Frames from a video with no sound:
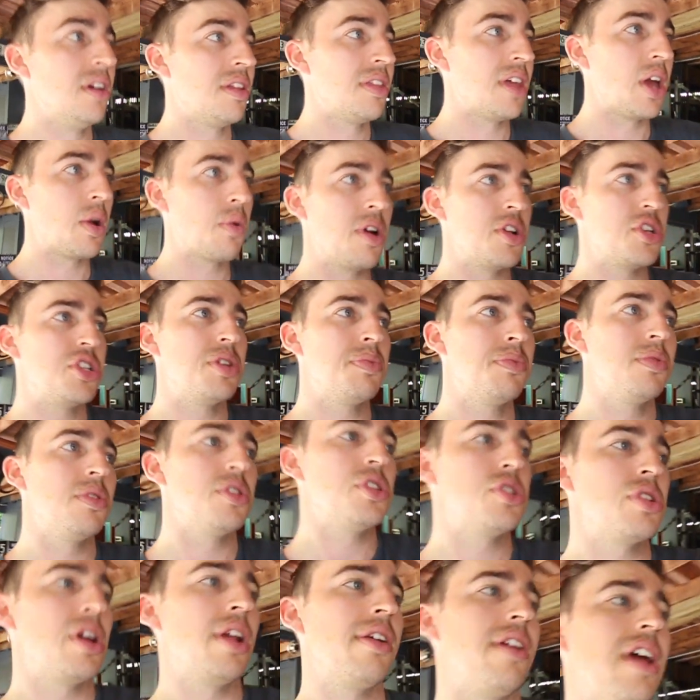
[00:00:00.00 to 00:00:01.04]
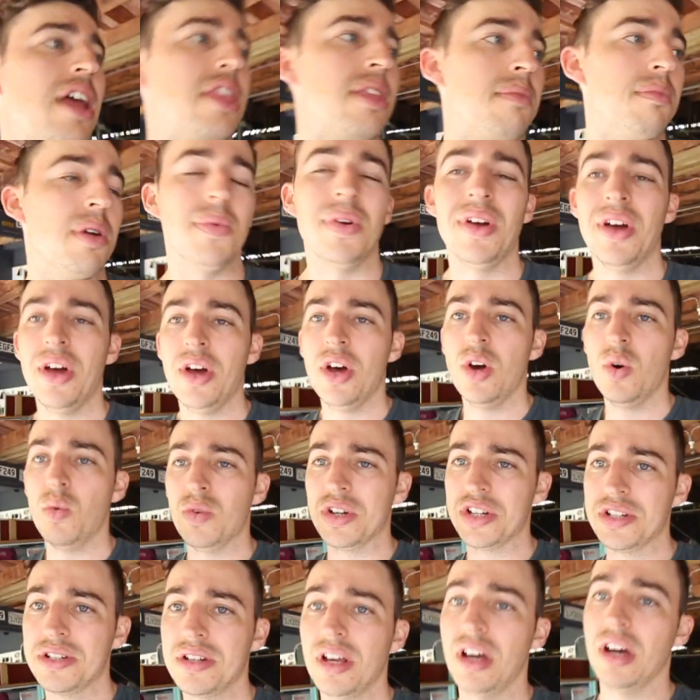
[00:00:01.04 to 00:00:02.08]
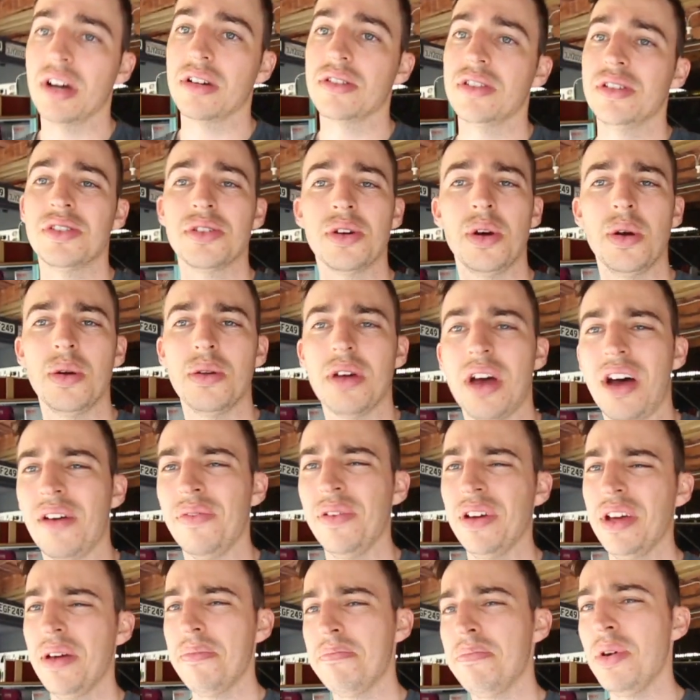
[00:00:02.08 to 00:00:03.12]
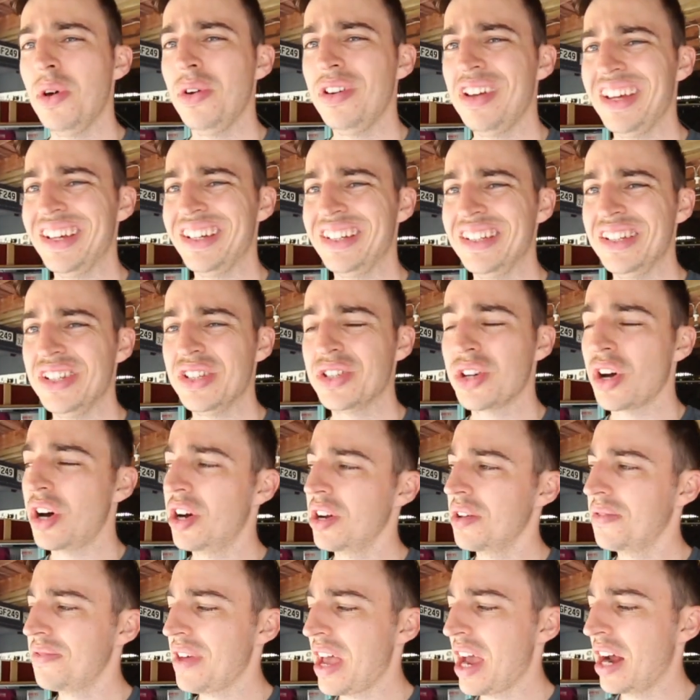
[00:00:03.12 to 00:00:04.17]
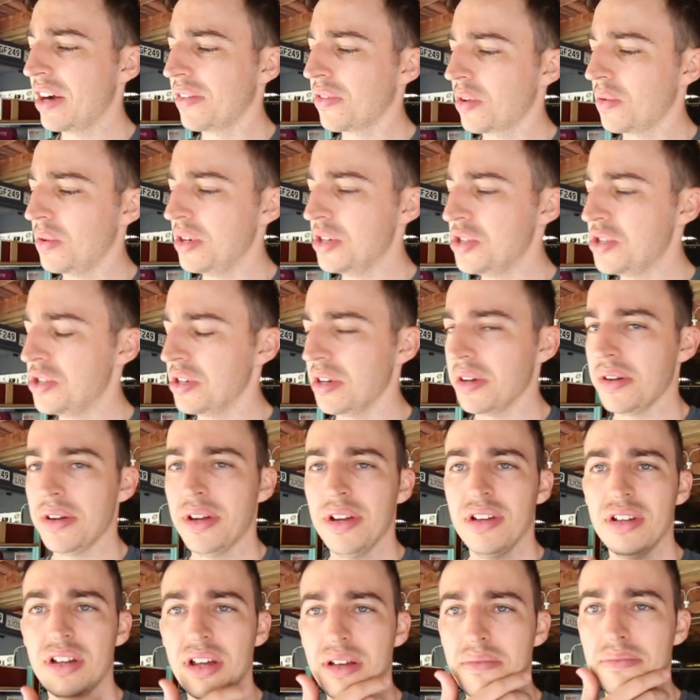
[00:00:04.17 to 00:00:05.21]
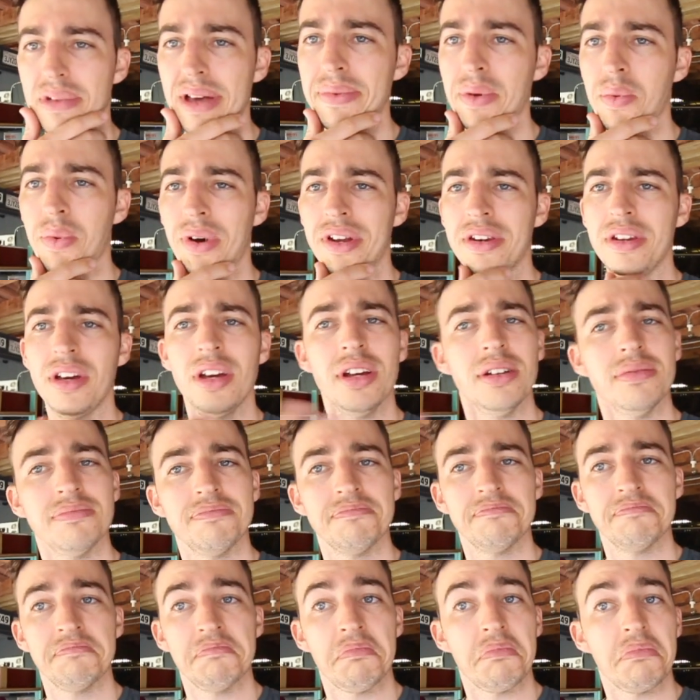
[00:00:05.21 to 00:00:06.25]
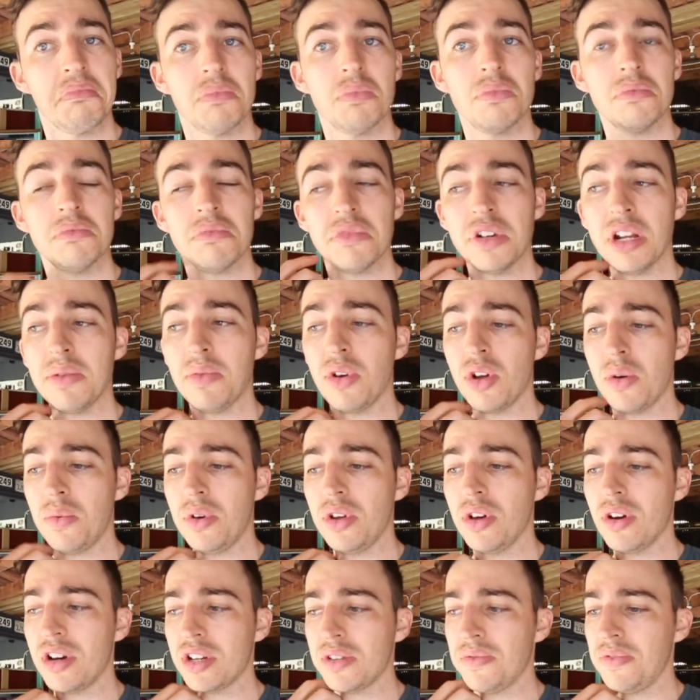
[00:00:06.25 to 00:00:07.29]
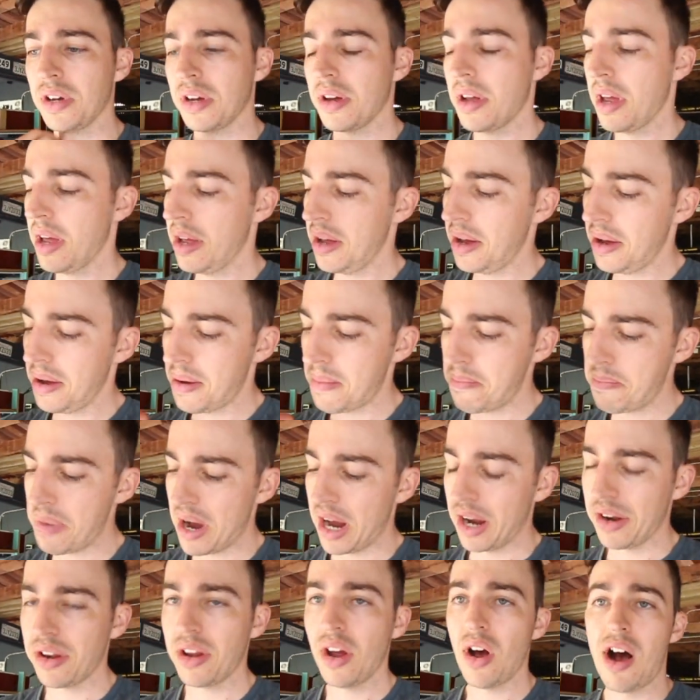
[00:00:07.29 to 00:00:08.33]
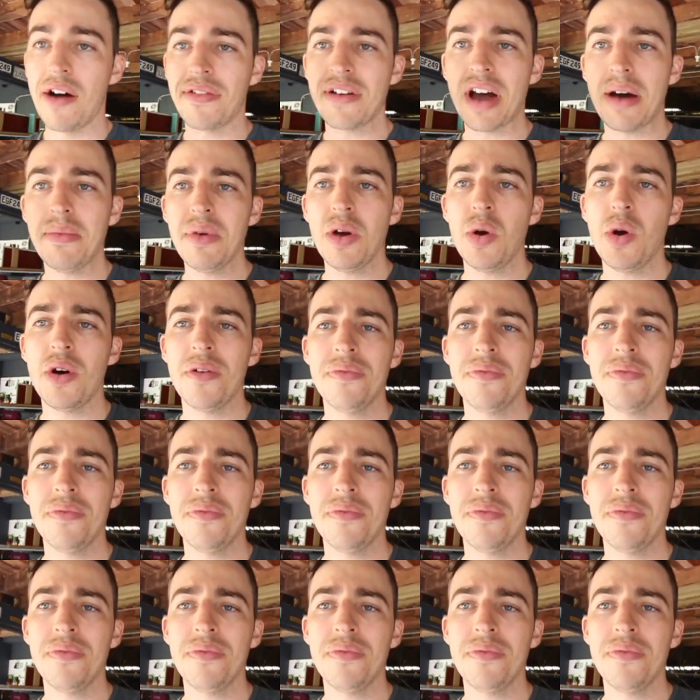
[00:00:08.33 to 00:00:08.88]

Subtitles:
they won't ship to Australia at the moment, which sucks. So I think a burnout is kind of out of the question. Maybe one day. Let me know what you guys think. But I've come